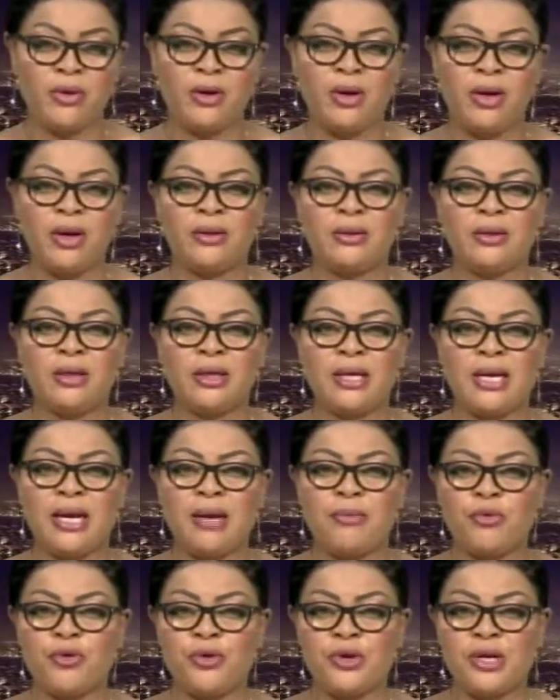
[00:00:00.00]
The
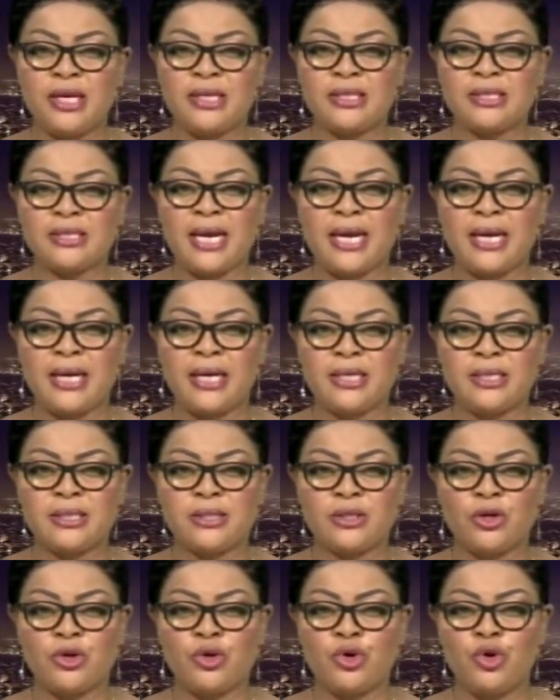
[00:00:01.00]
Cameroonian cyclists
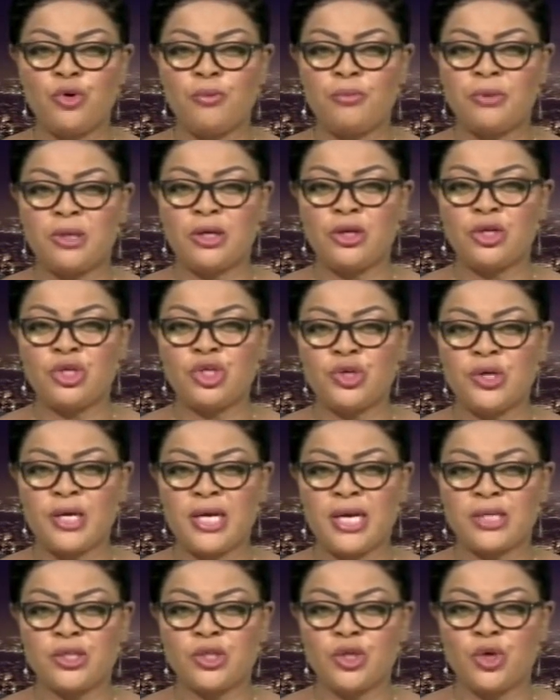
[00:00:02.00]
on whom the country
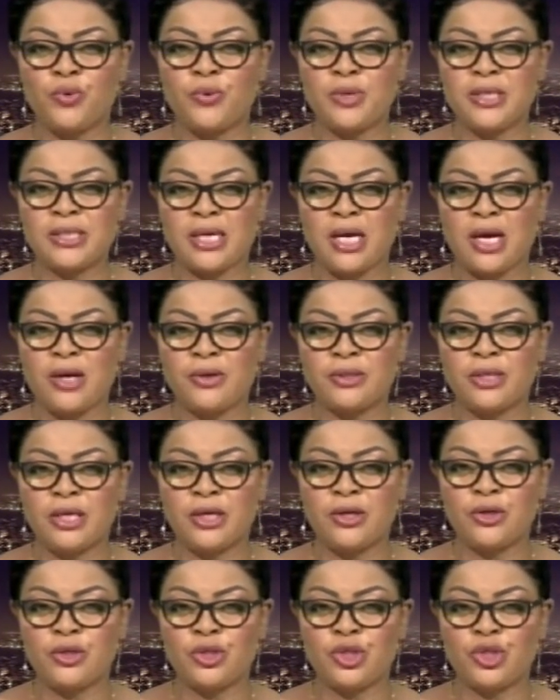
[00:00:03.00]
has always counted
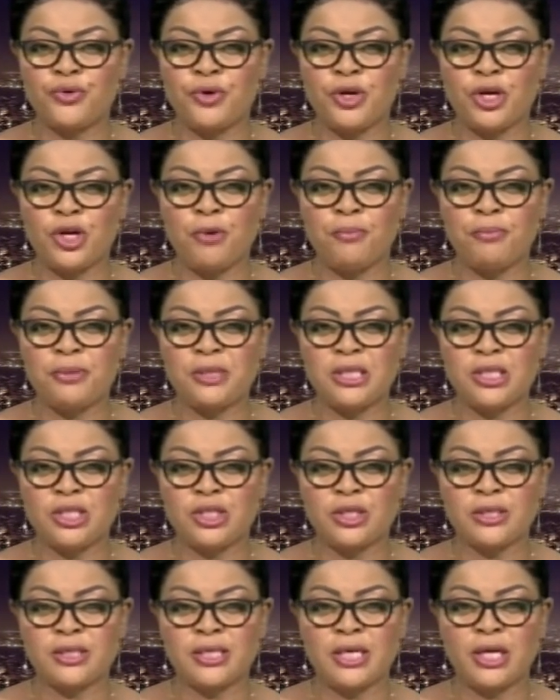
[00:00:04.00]
on during
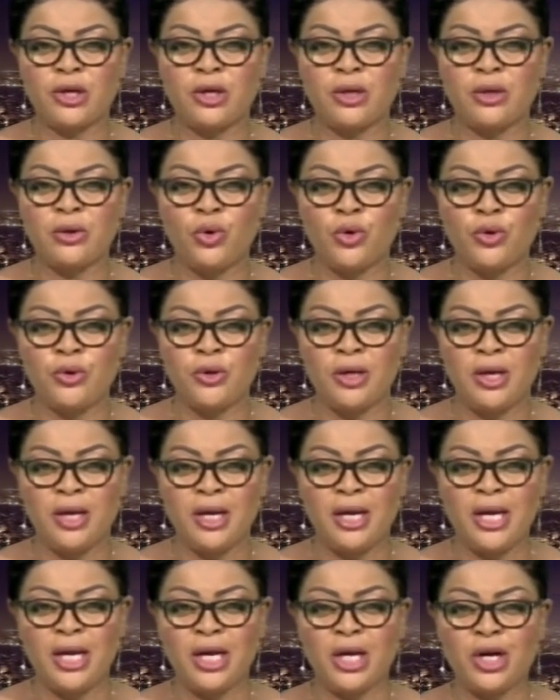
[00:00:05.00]
competitions include
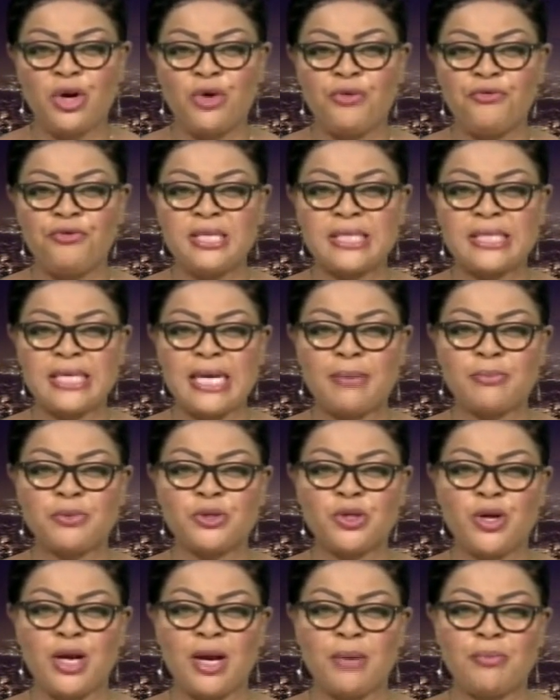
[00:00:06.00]
Clovis
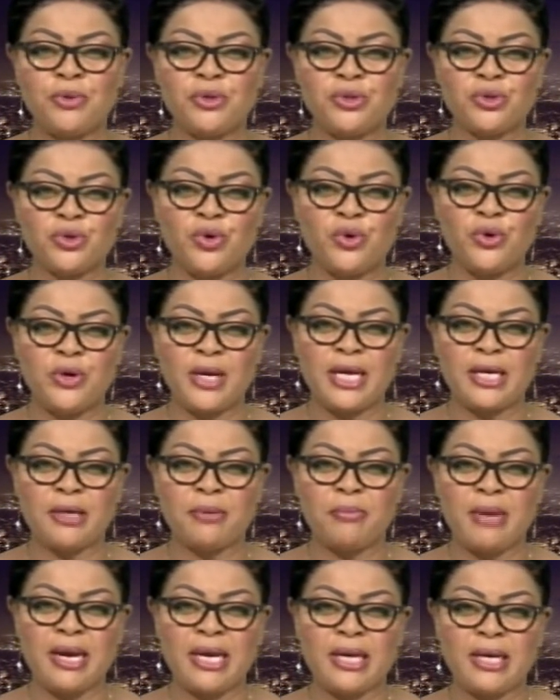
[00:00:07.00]
Kamson Abosolo and
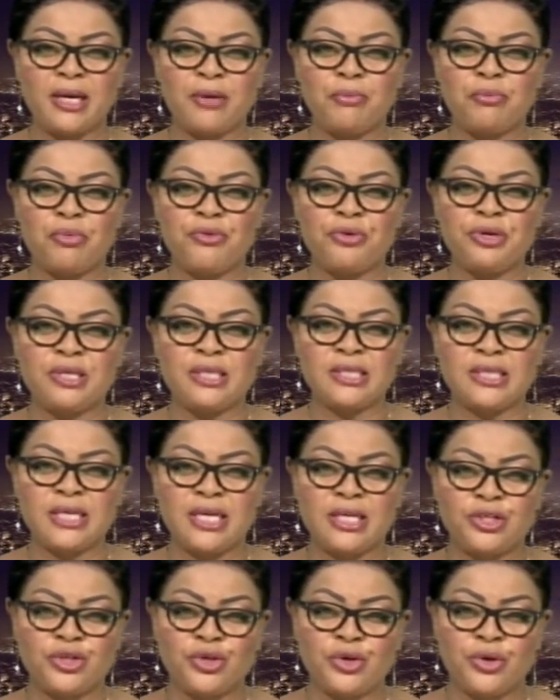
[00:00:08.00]
Michael Boris
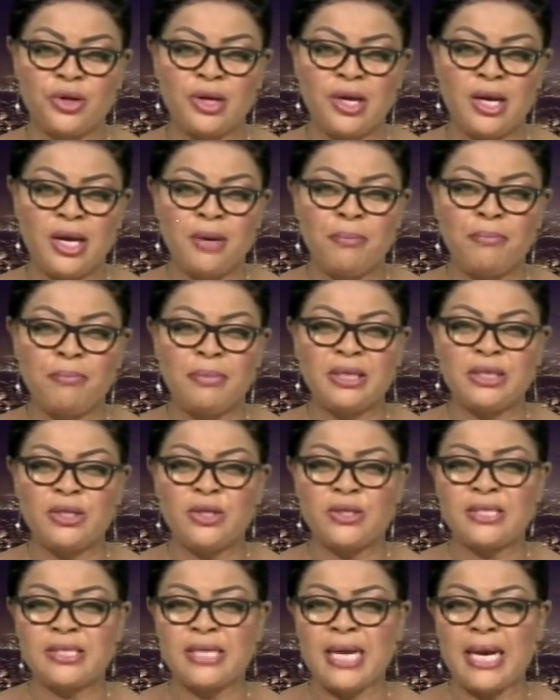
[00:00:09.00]
Chenche. But does
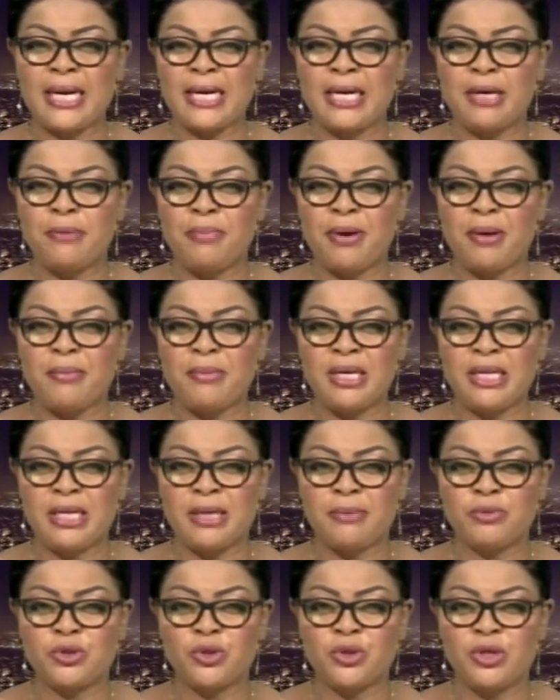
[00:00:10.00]
cycling permit
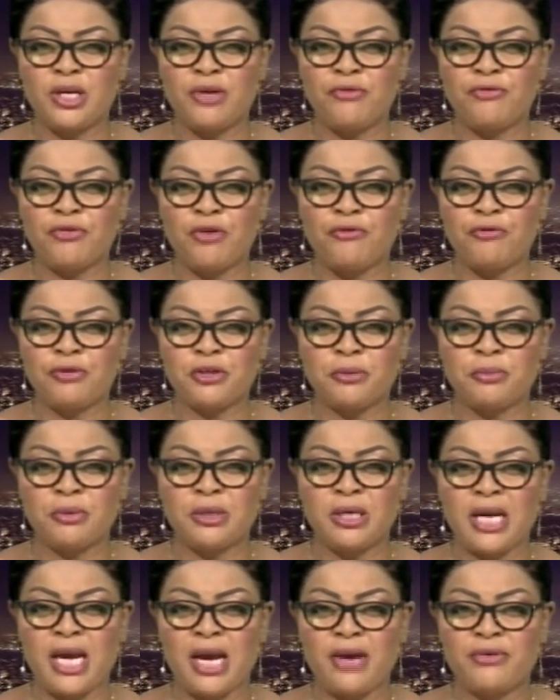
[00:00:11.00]
them to live comfortable
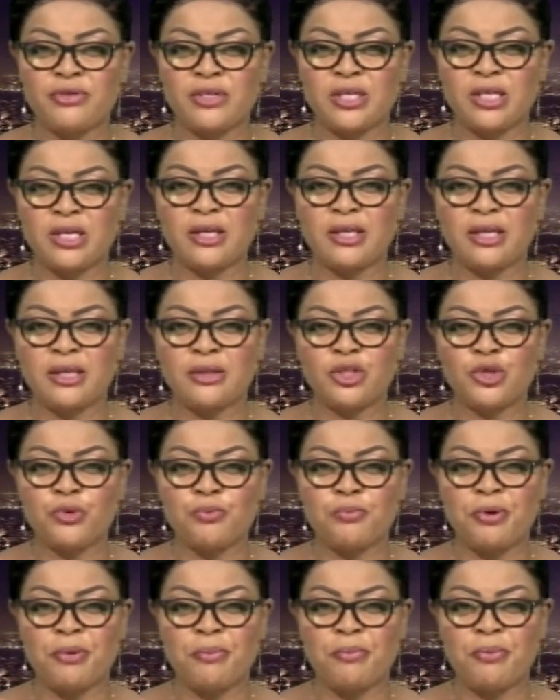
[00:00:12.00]
lives in order to
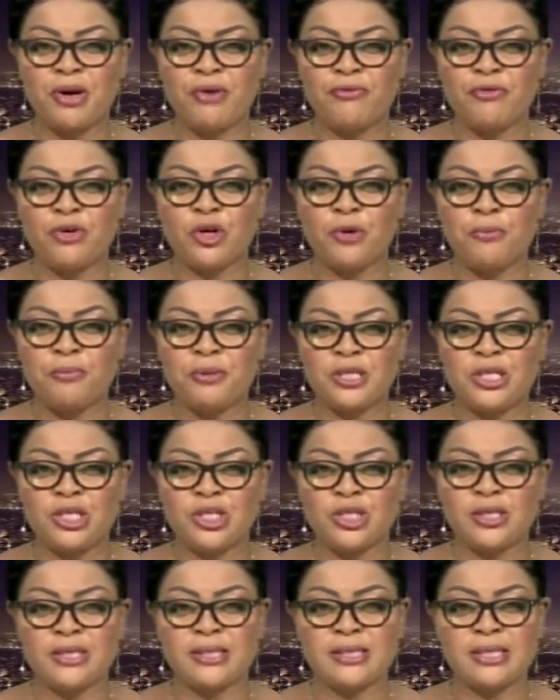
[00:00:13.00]
prepare for
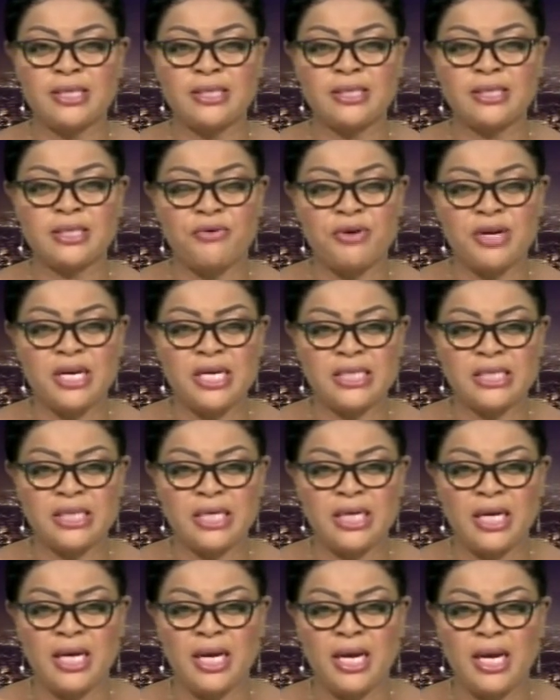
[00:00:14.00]
competitions in
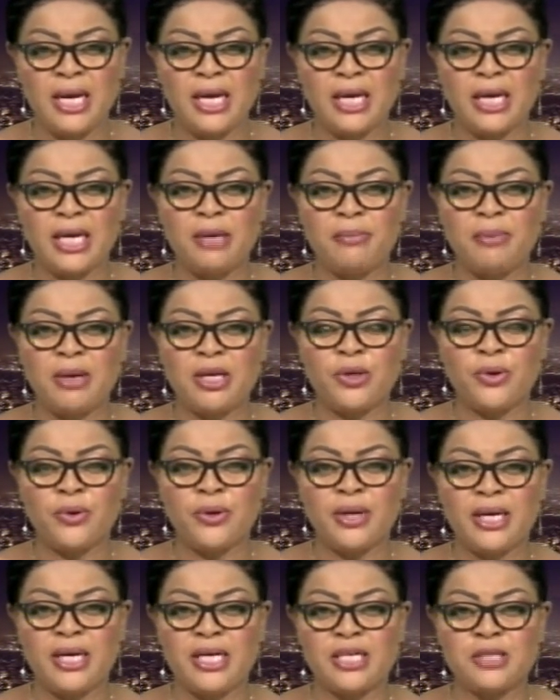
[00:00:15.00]
serenity? Gilbert
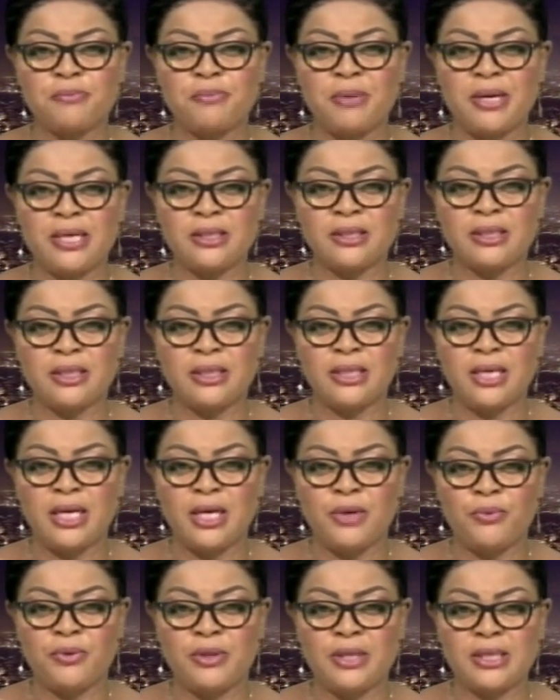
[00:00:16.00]
Ongene spent the day
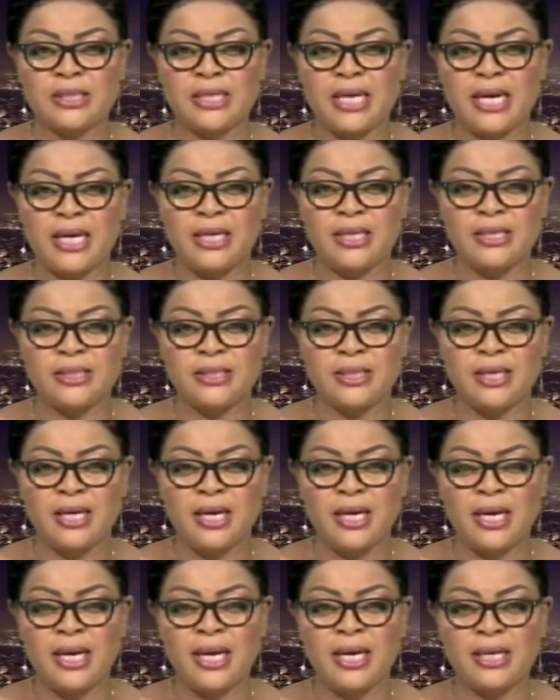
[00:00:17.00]
with the cyclist
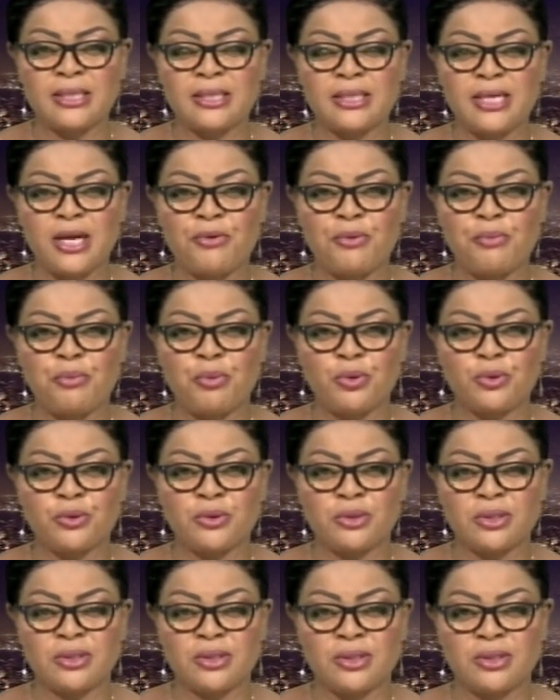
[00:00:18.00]
and now
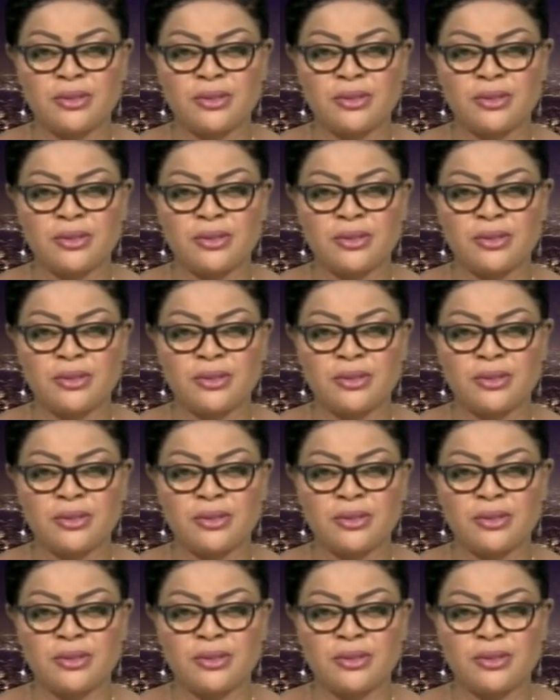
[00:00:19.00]
reports.